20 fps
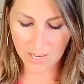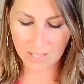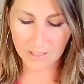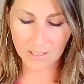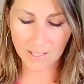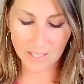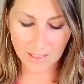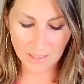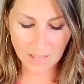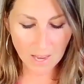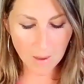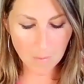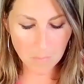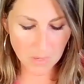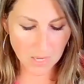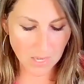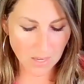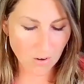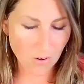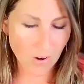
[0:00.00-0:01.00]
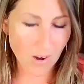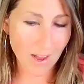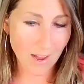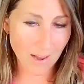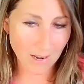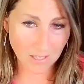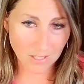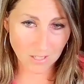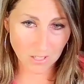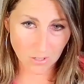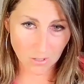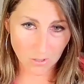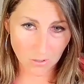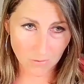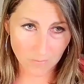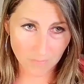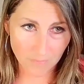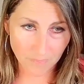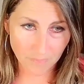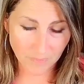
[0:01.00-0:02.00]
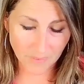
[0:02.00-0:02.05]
and let that be your attitude.